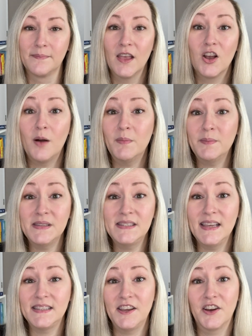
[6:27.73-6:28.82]
Common
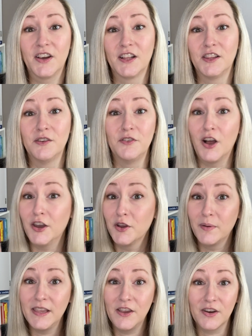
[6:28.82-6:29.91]
mistakes here include not
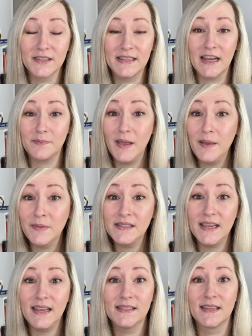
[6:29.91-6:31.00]
knowing your exact payment
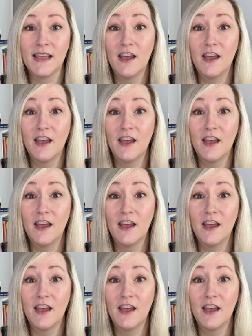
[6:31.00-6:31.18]
dates,